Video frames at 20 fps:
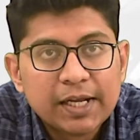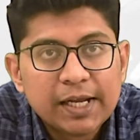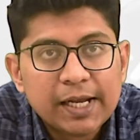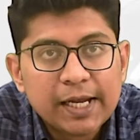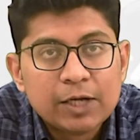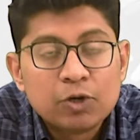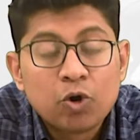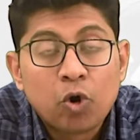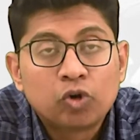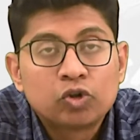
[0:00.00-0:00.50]

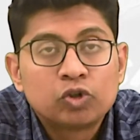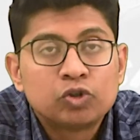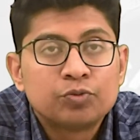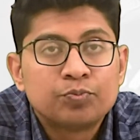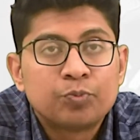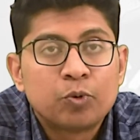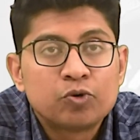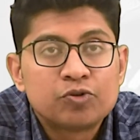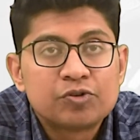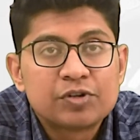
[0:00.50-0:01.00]
in order to
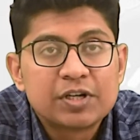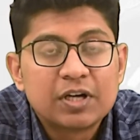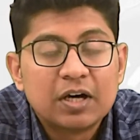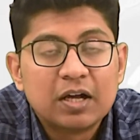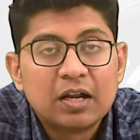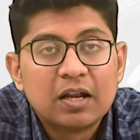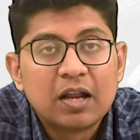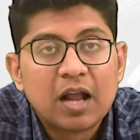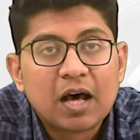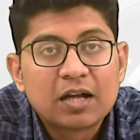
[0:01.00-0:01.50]
portray a
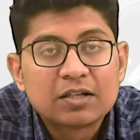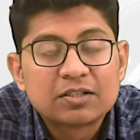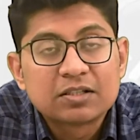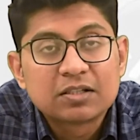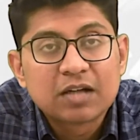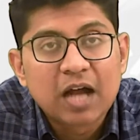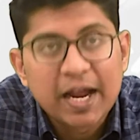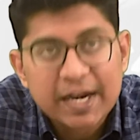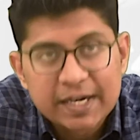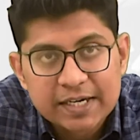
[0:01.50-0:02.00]

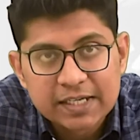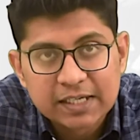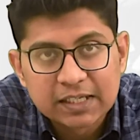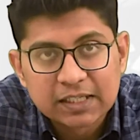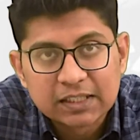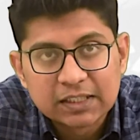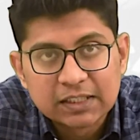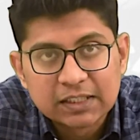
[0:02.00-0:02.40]
larger idea